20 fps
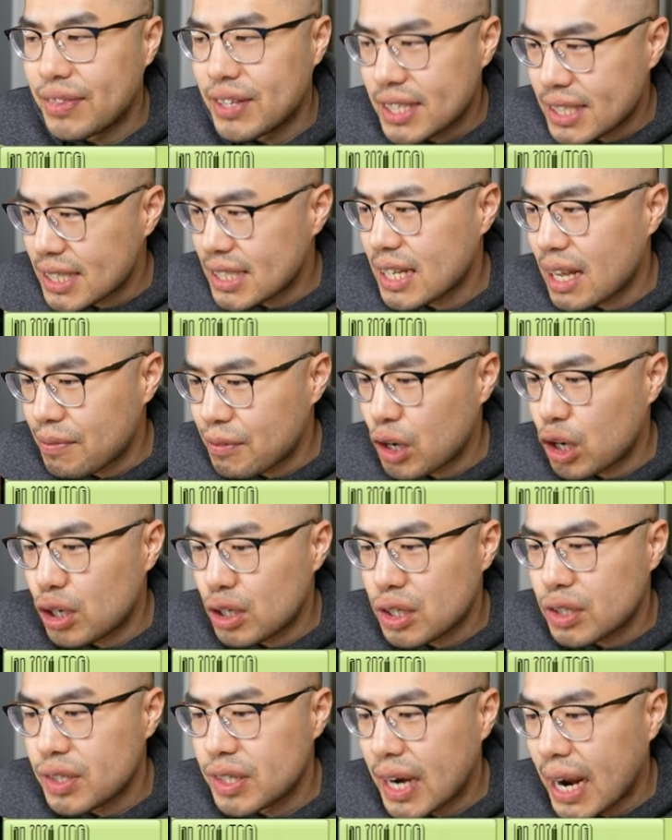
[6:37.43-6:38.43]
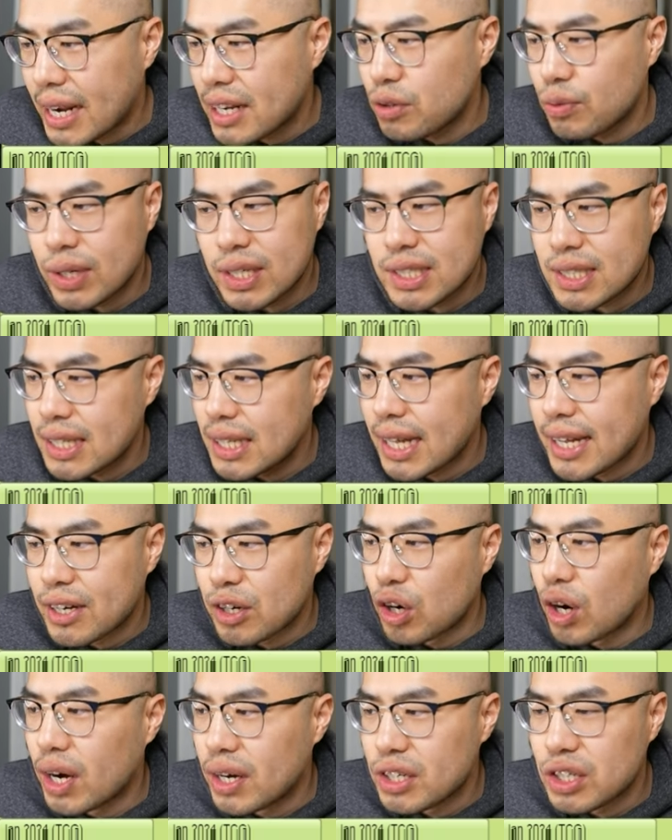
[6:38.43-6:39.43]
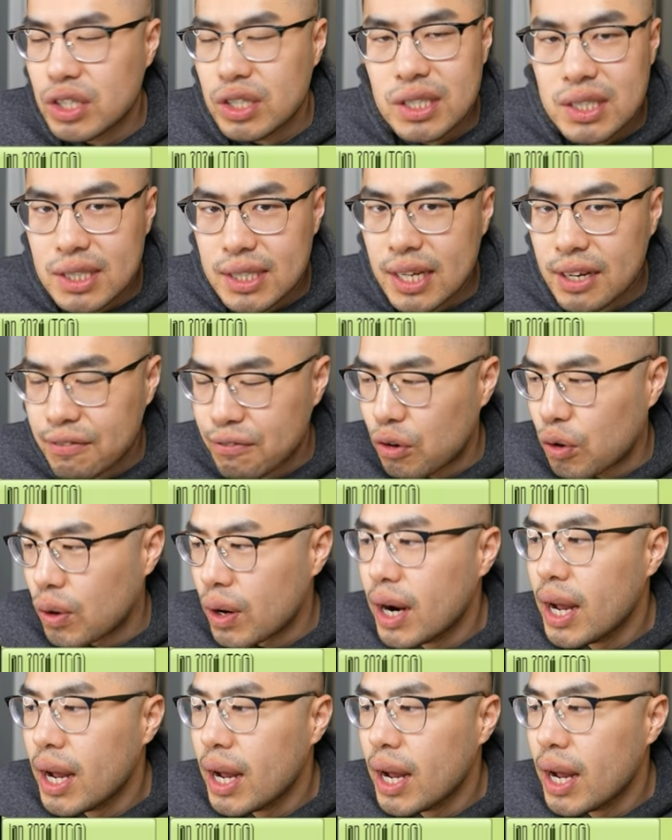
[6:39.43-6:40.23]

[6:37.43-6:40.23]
This is the type of card in your deck you want to see later on. You can just dig for